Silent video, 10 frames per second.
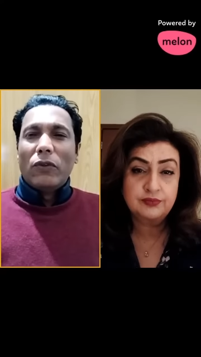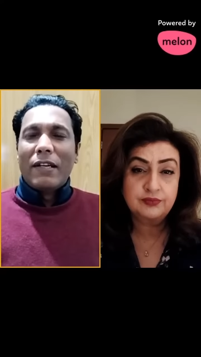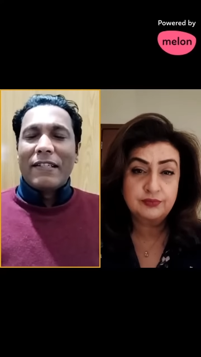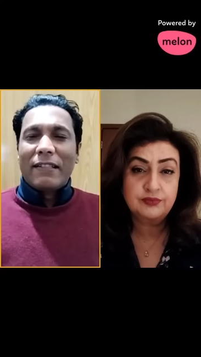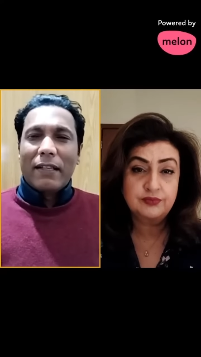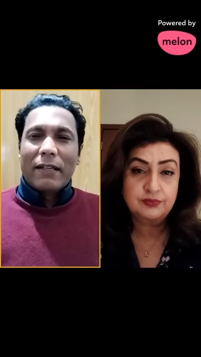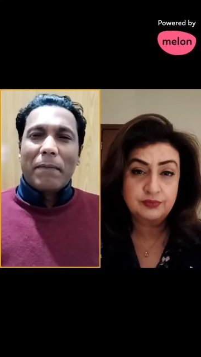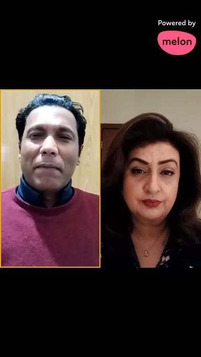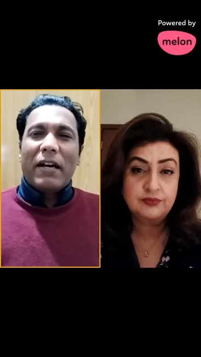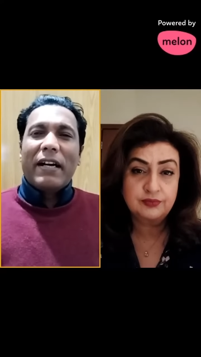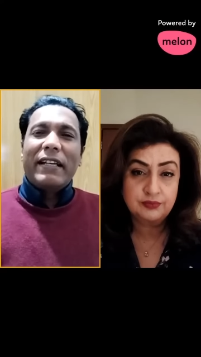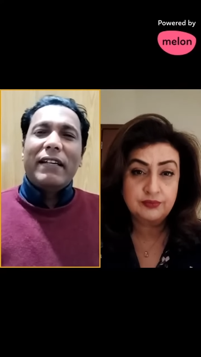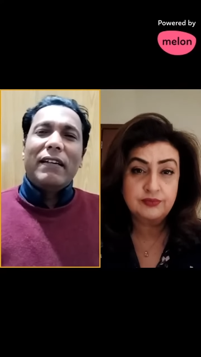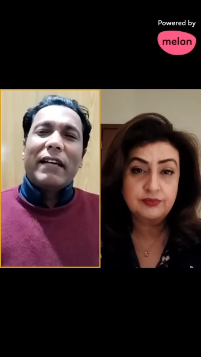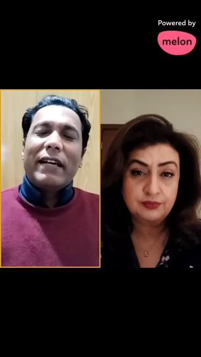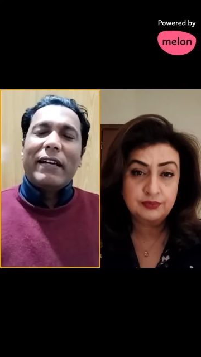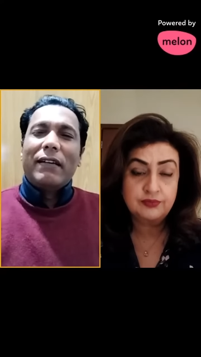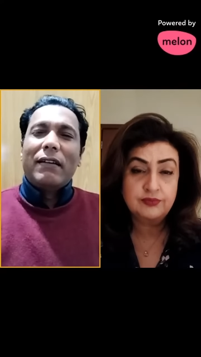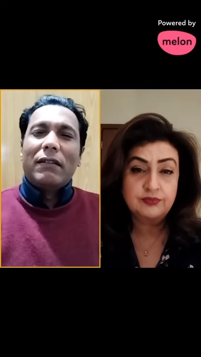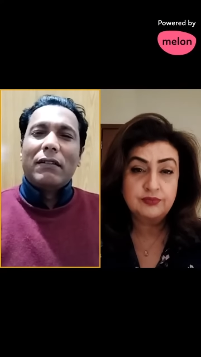Speaker 1: units they combine
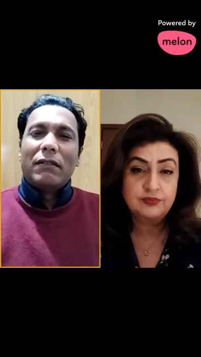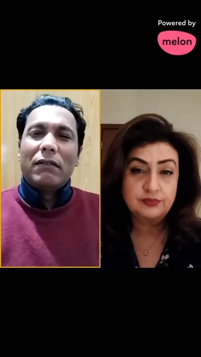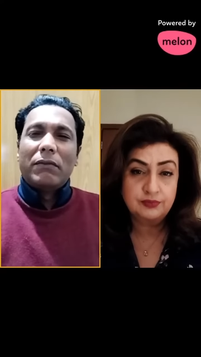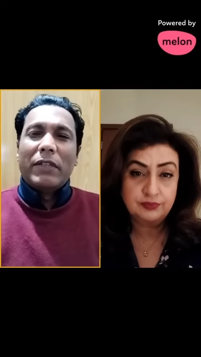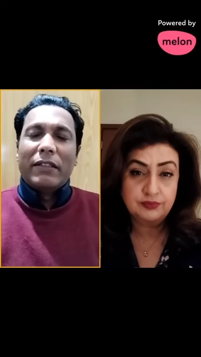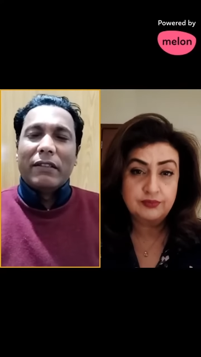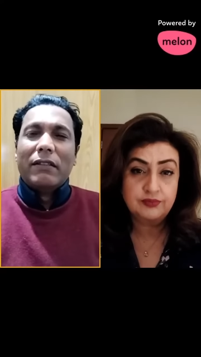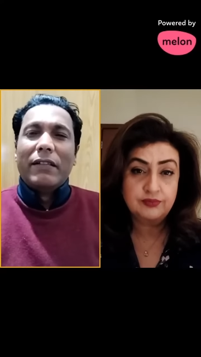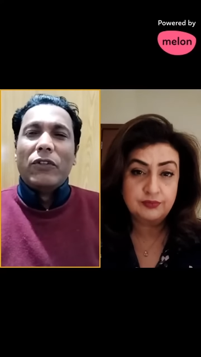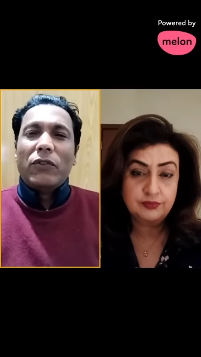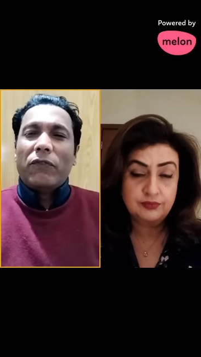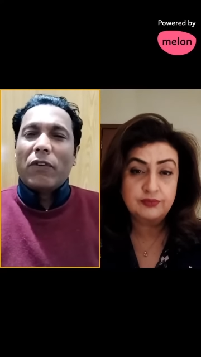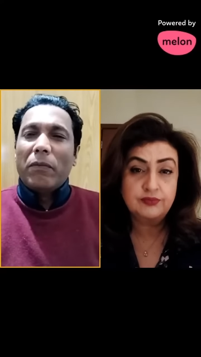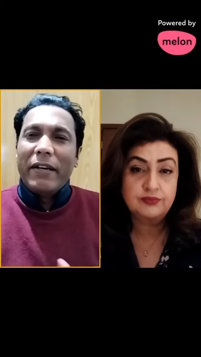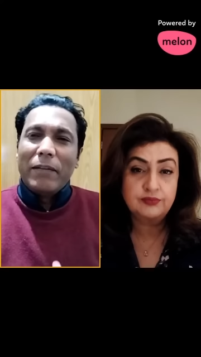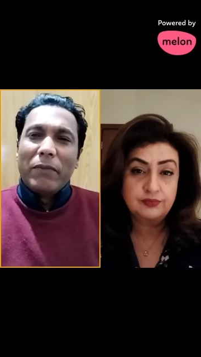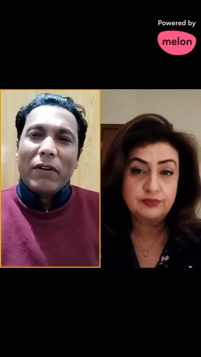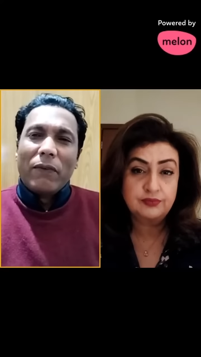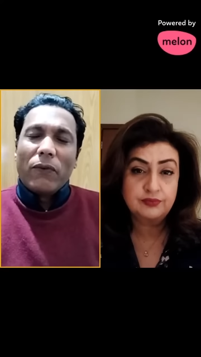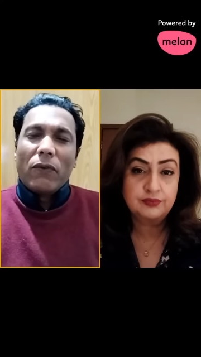and uh, they turn into
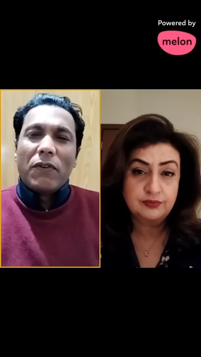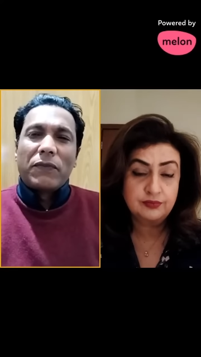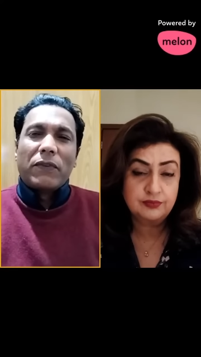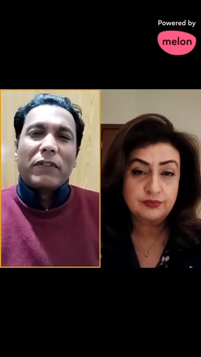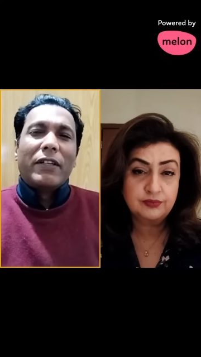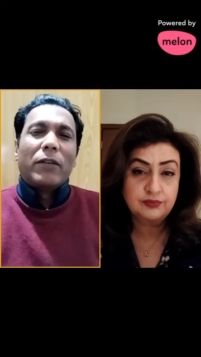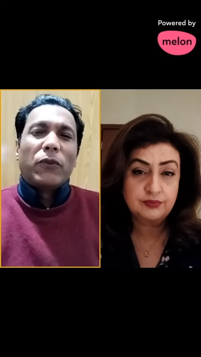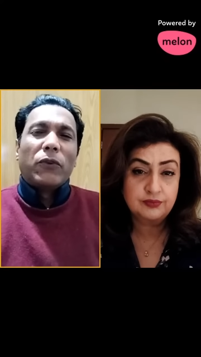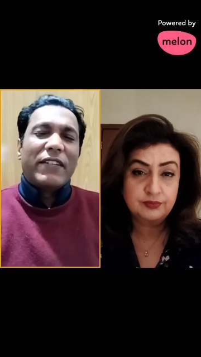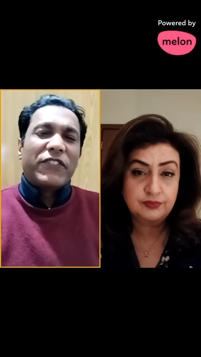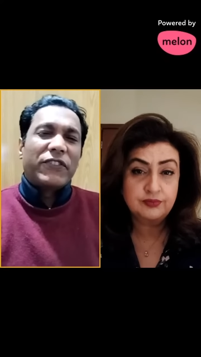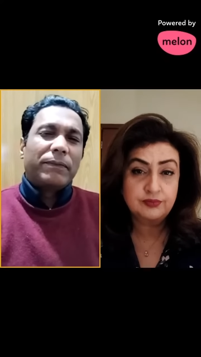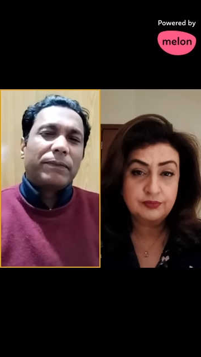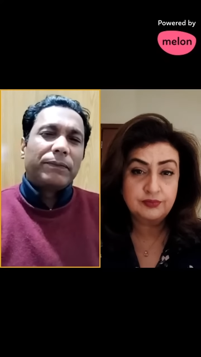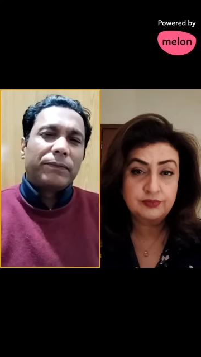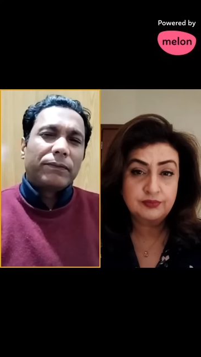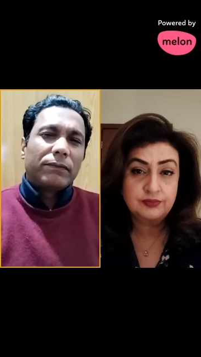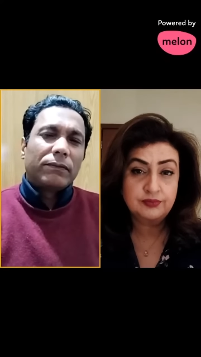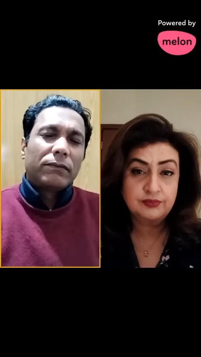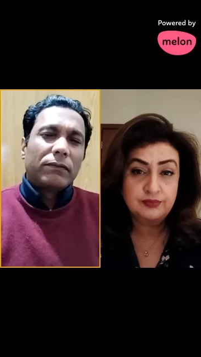formidable force for their opponents.
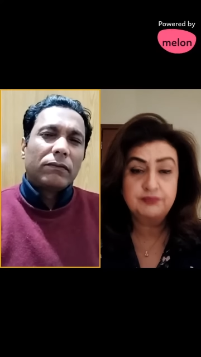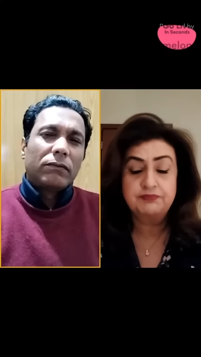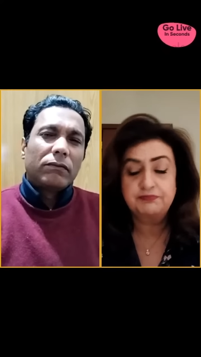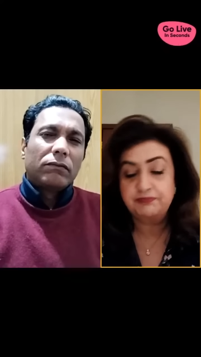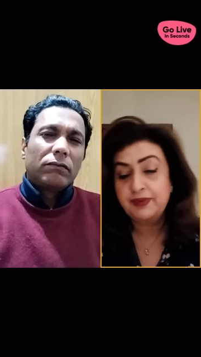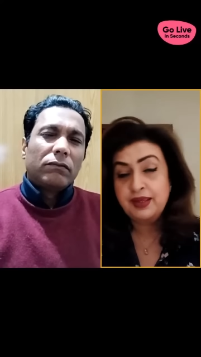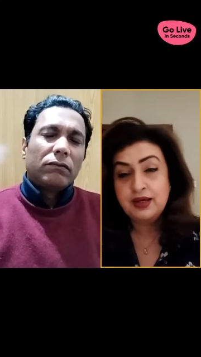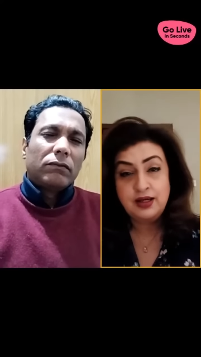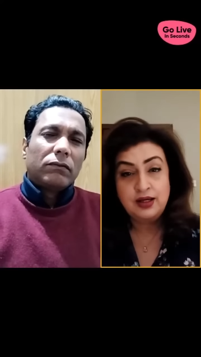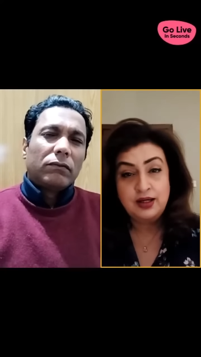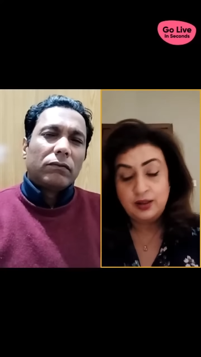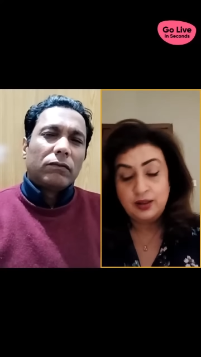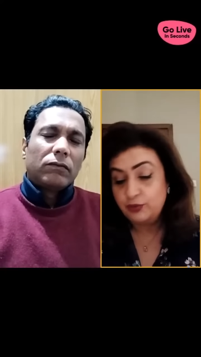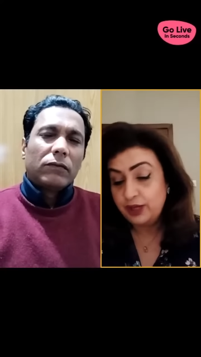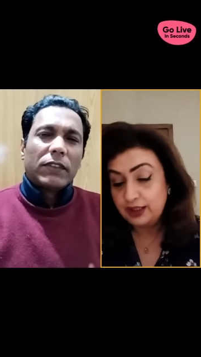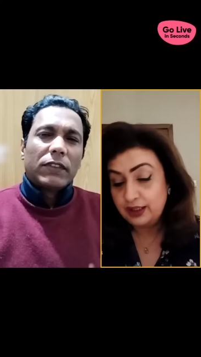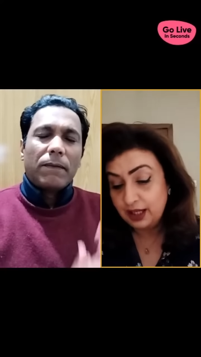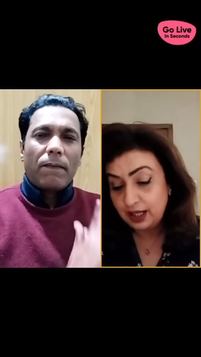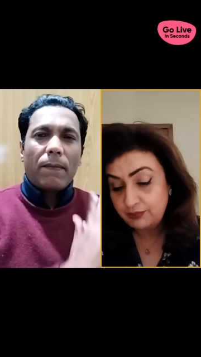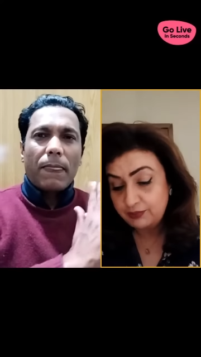
Speaker 2: Hmm. Well,
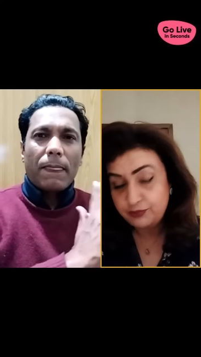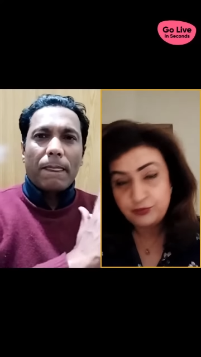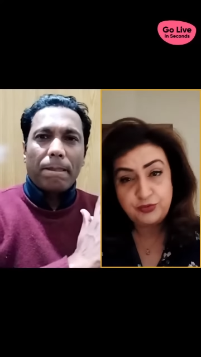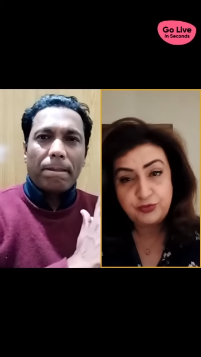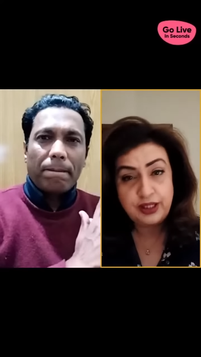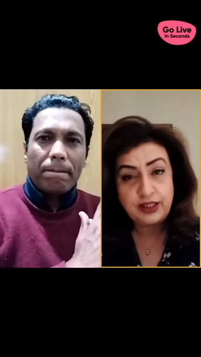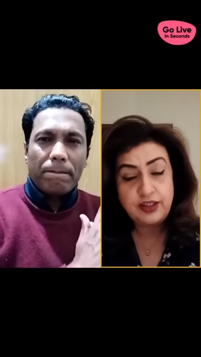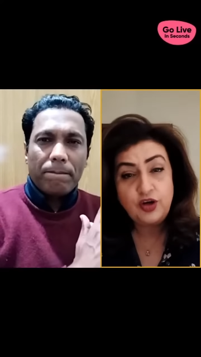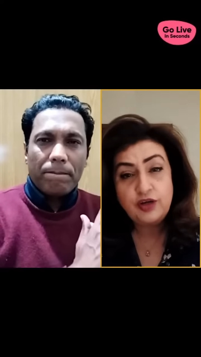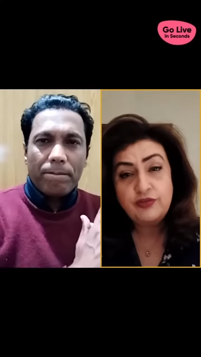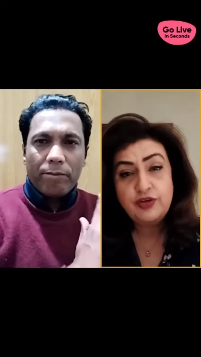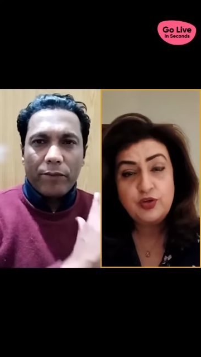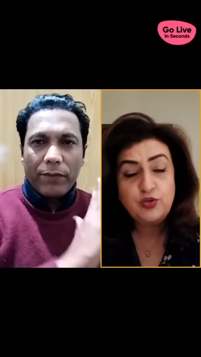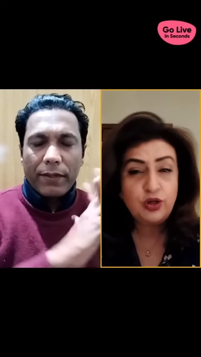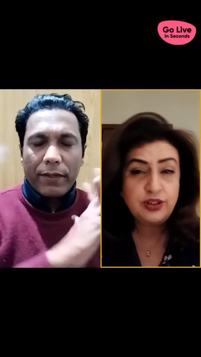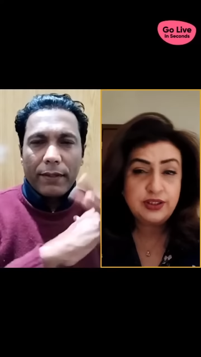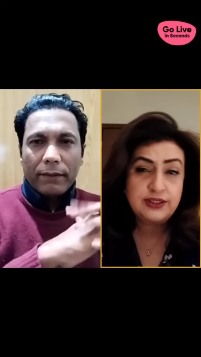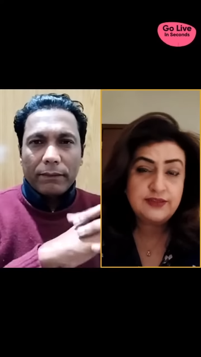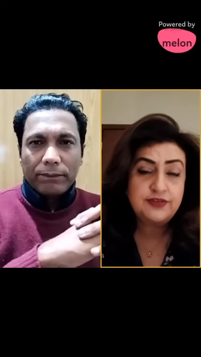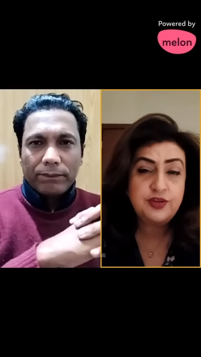uh, in your view, what is
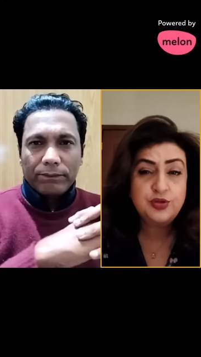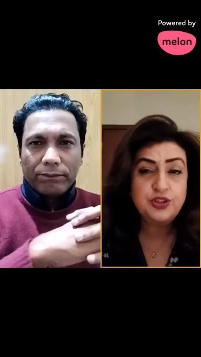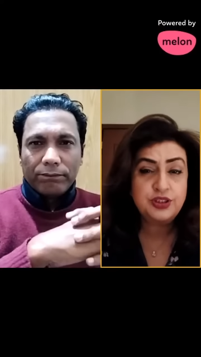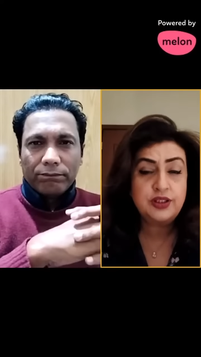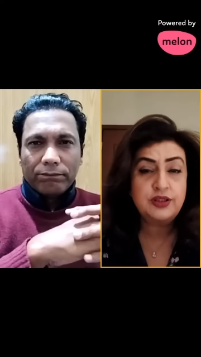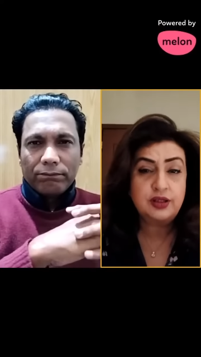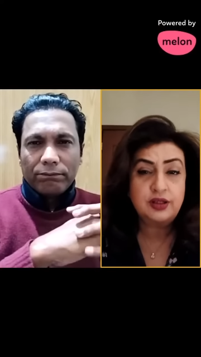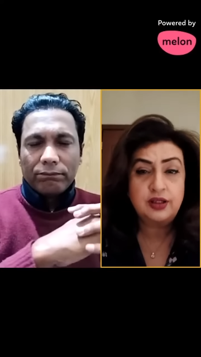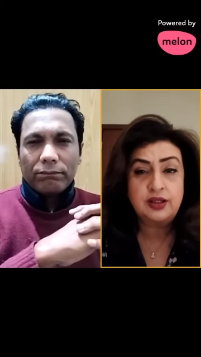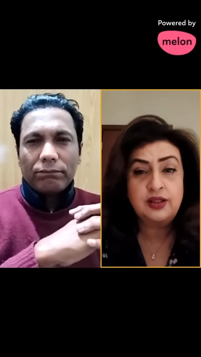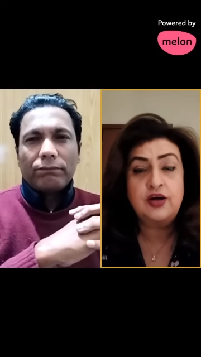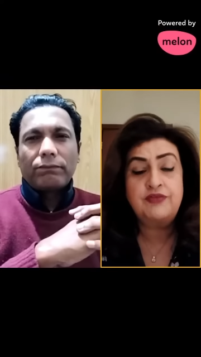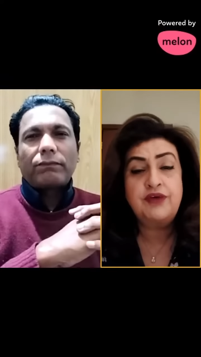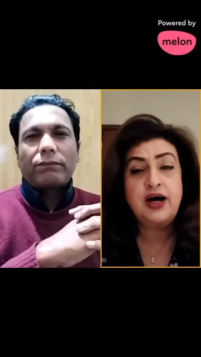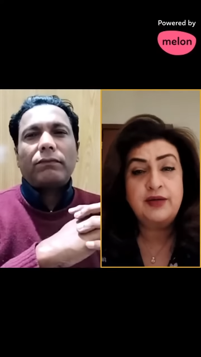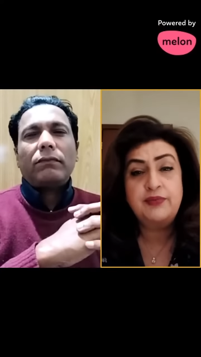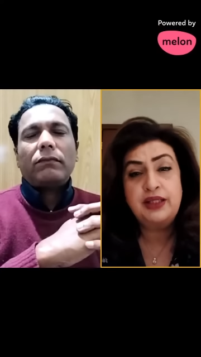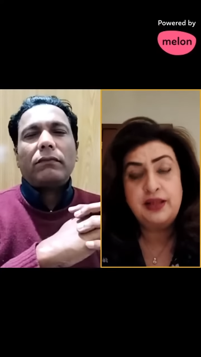the future uh, of army in